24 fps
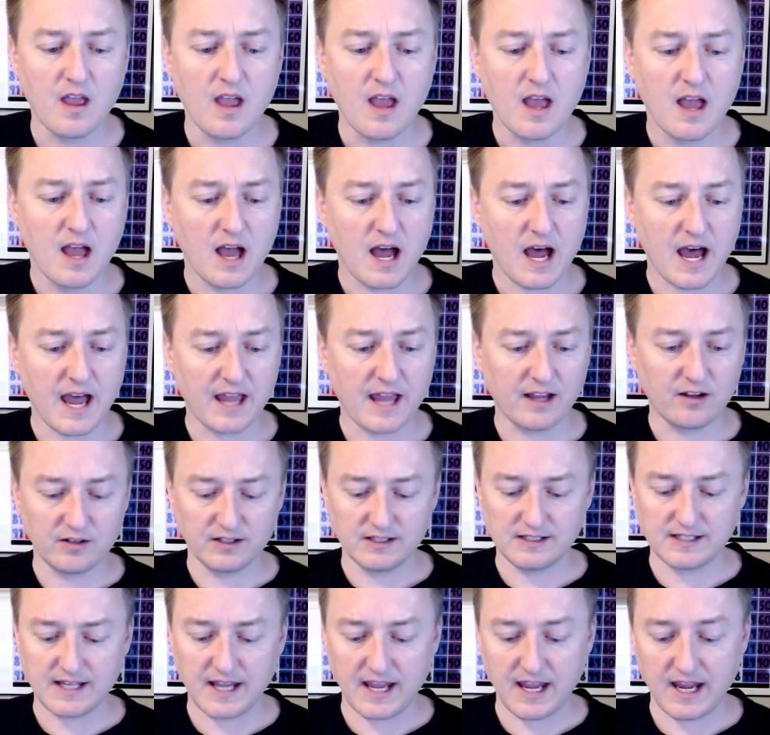I could
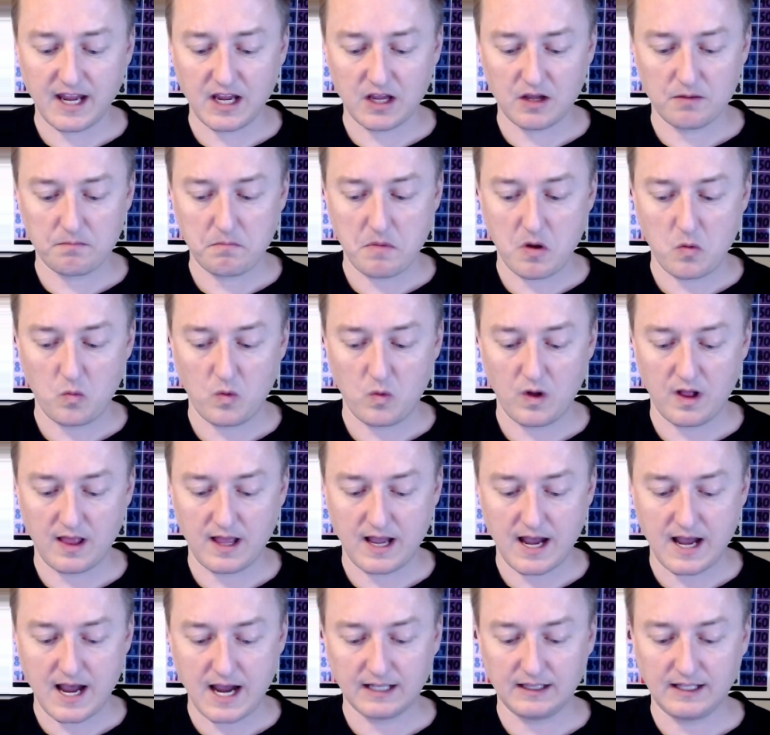say, well,
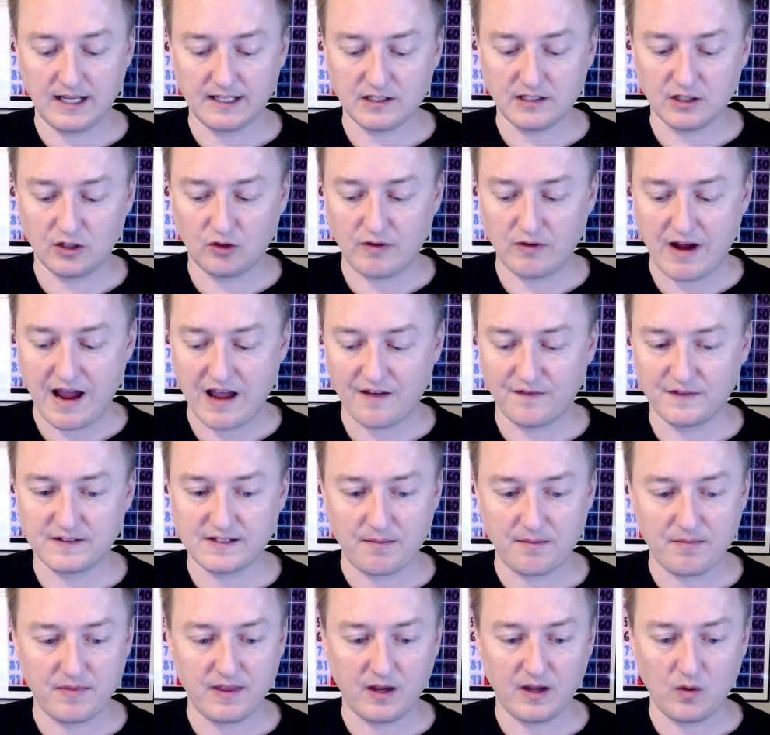I'd like to graph
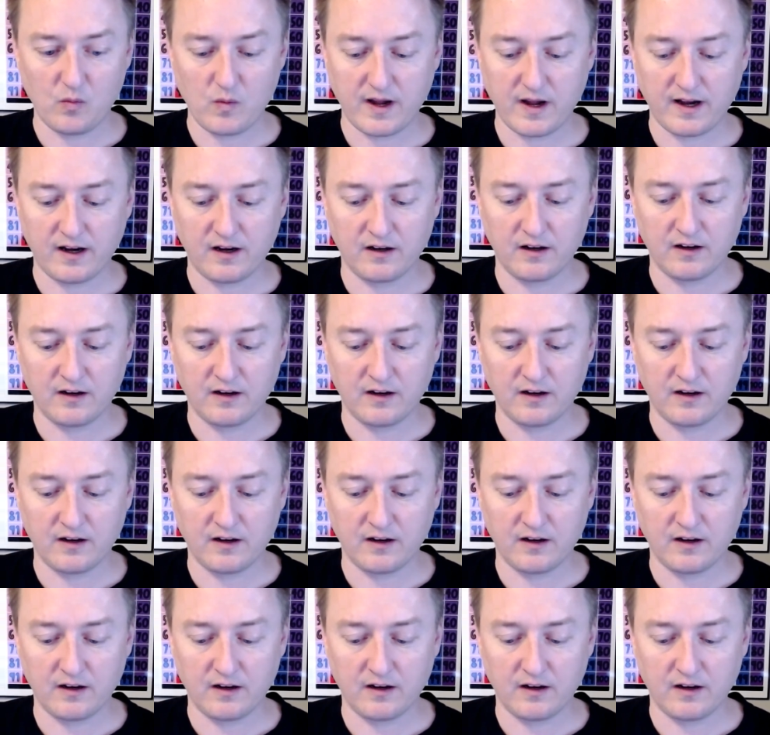something where